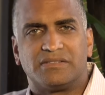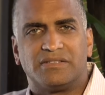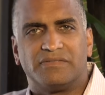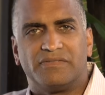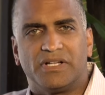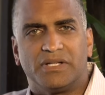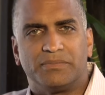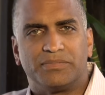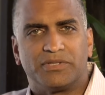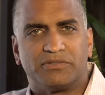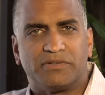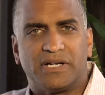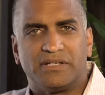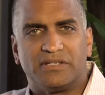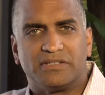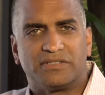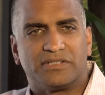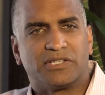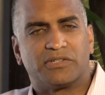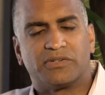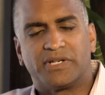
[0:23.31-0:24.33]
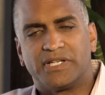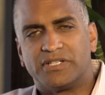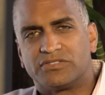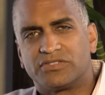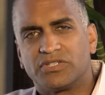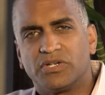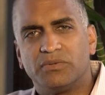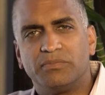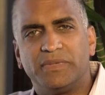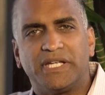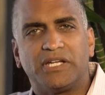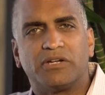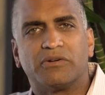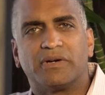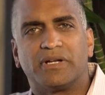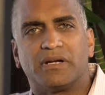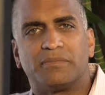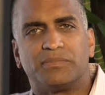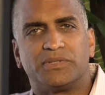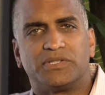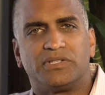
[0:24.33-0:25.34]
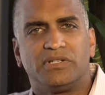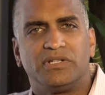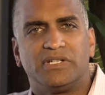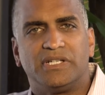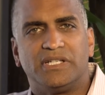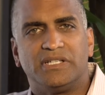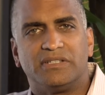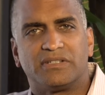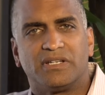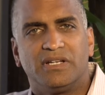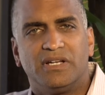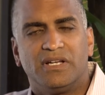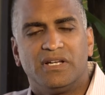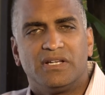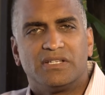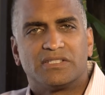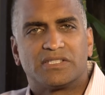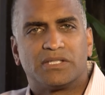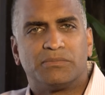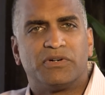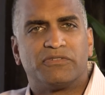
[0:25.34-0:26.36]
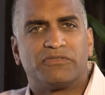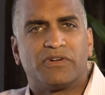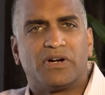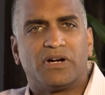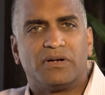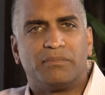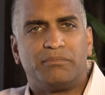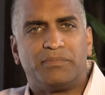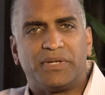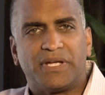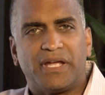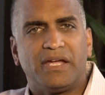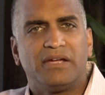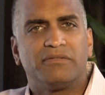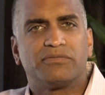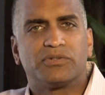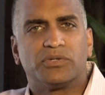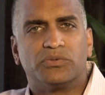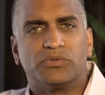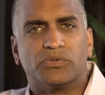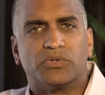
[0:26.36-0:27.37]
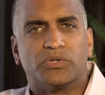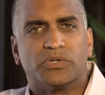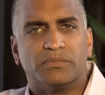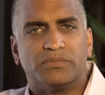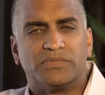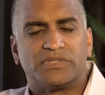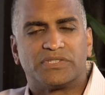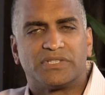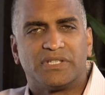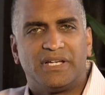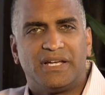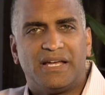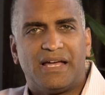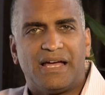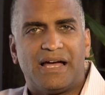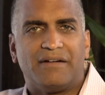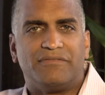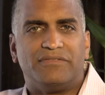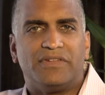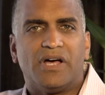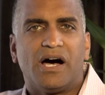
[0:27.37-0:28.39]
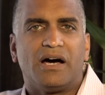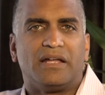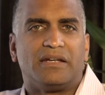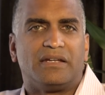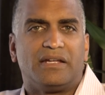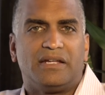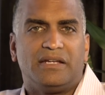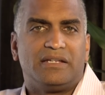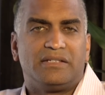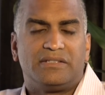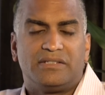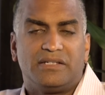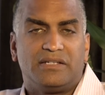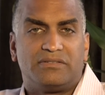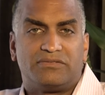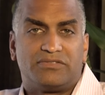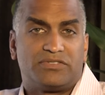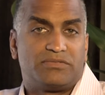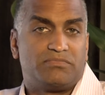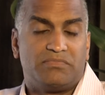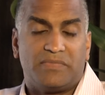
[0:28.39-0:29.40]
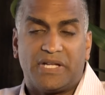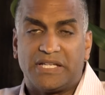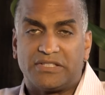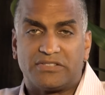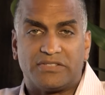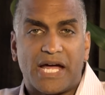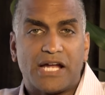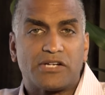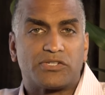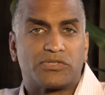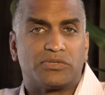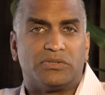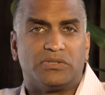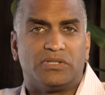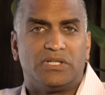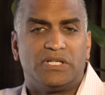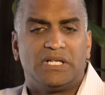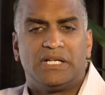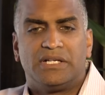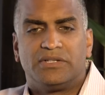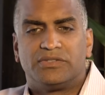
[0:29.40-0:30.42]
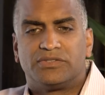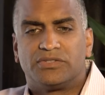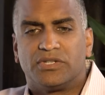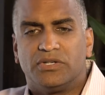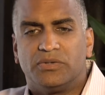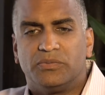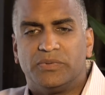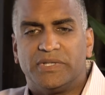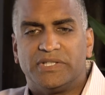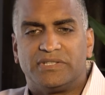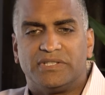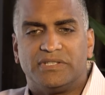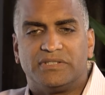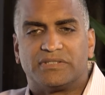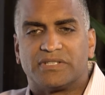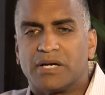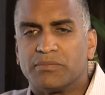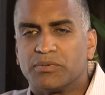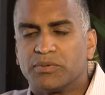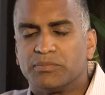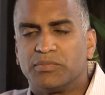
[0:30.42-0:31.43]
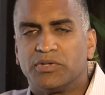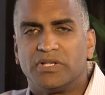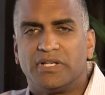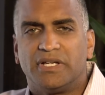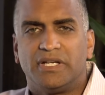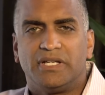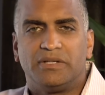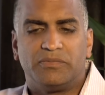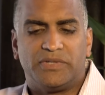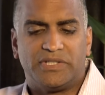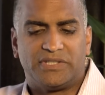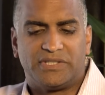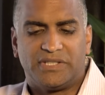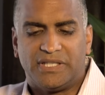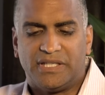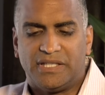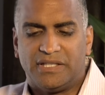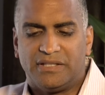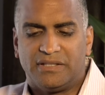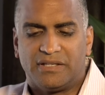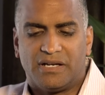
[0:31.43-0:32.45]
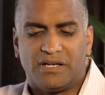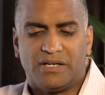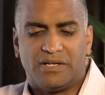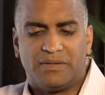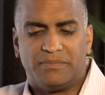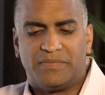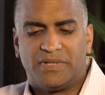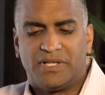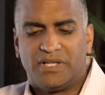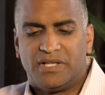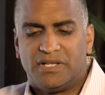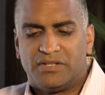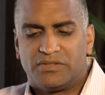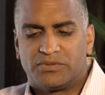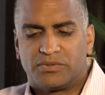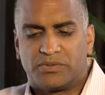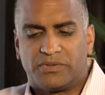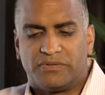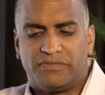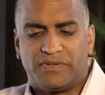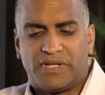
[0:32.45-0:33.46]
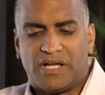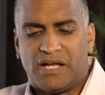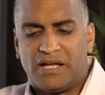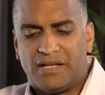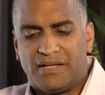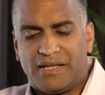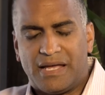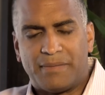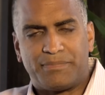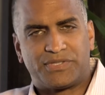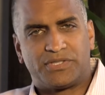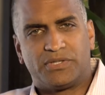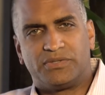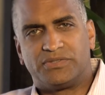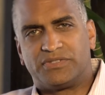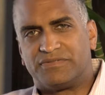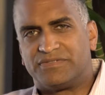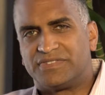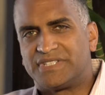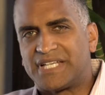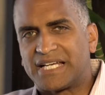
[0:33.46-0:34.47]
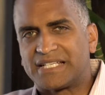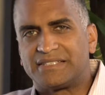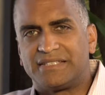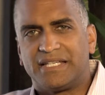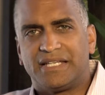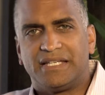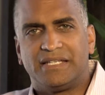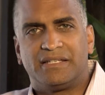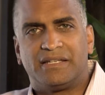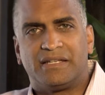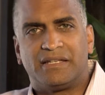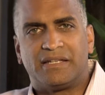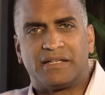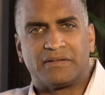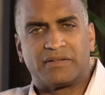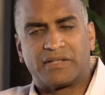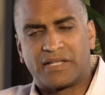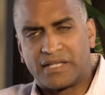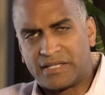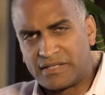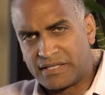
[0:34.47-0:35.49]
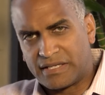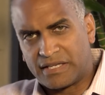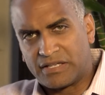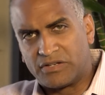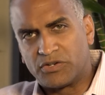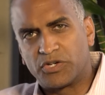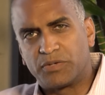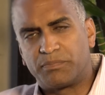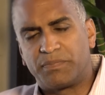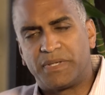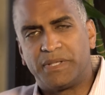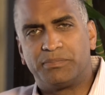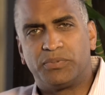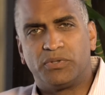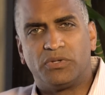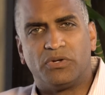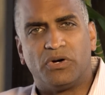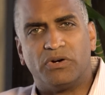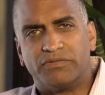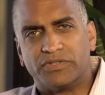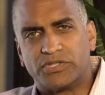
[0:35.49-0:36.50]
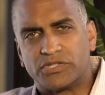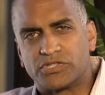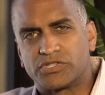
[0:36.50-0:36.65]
has developed around us and creates so many great opportunities, some of our behavioral norms have not, and it's natural. So we see cyberbullying, we see episodes of sexting that can hurt people over